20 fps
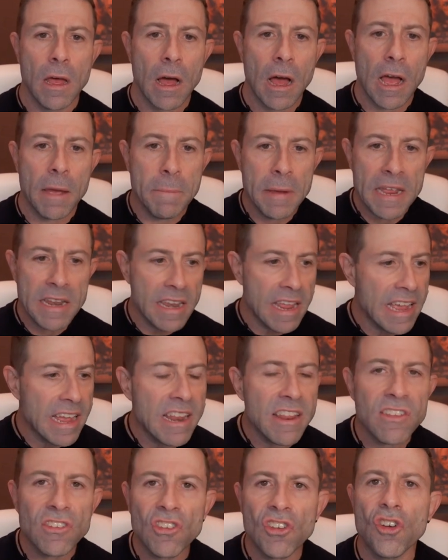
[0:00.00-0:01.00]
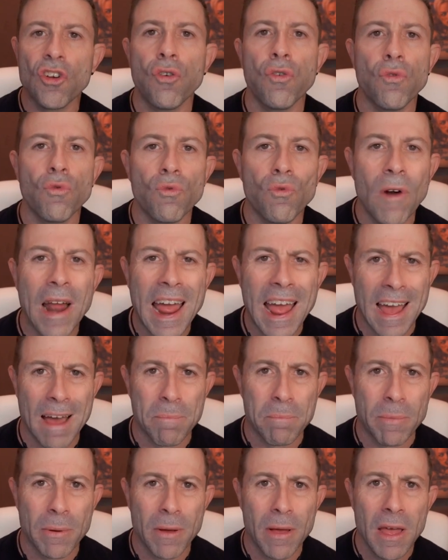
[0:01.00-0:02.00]
I mean, it is crap.
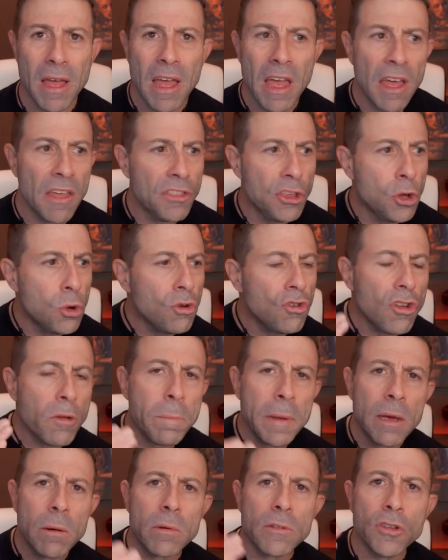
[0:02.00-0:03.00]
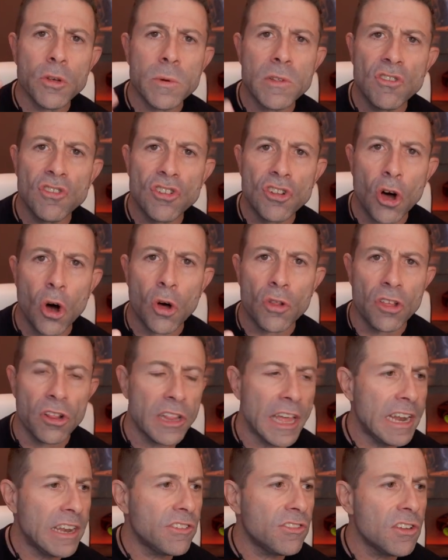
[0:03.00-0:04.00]
You should be able to install the
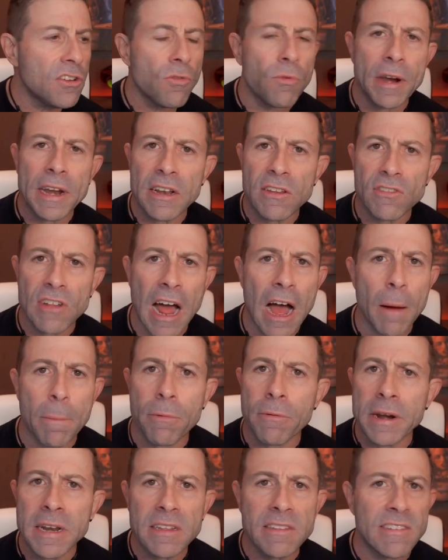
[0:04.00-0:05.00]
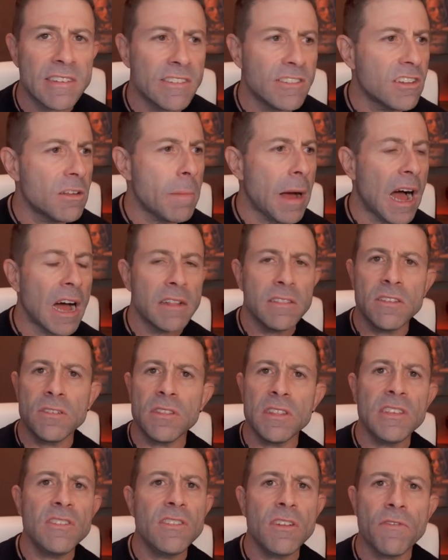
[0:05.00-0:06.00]
latest and greatest operating system onto
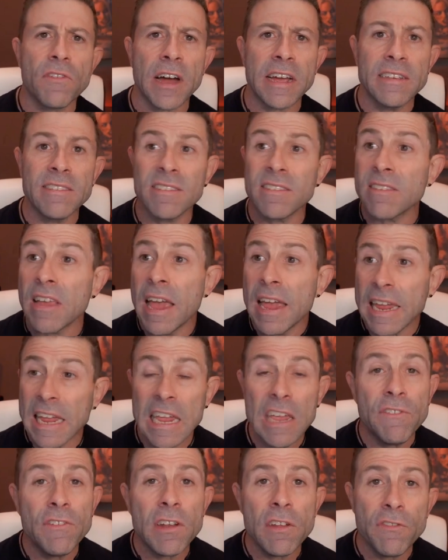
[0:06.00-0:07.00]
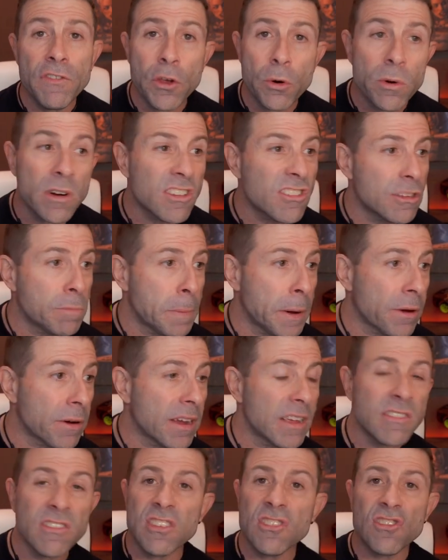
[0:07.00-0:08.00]
these devices, even if your
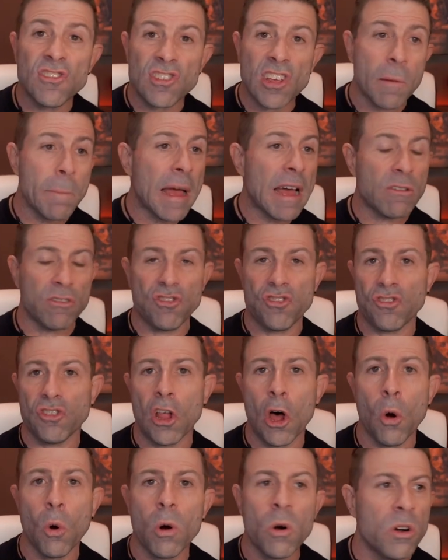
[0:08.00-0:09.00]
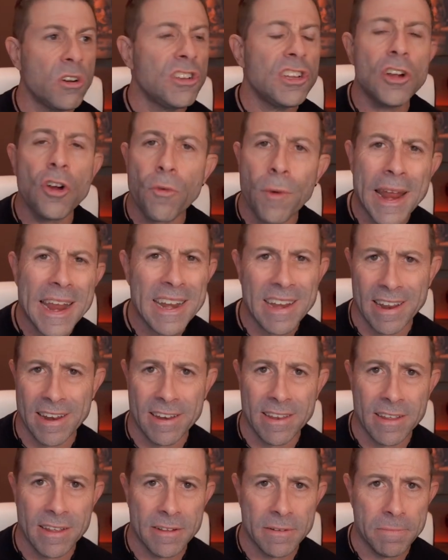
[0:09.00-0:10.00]
experience is somehow slower or
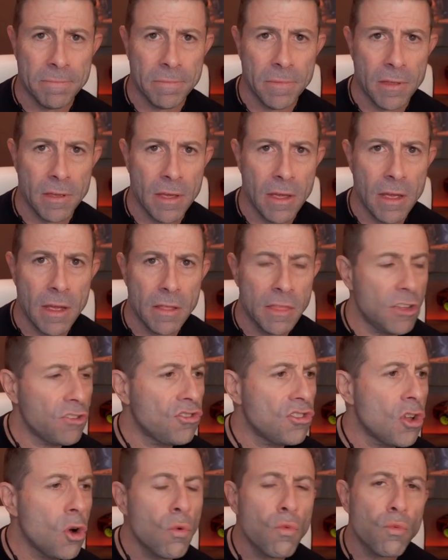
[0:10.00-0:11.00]
degraded. There's no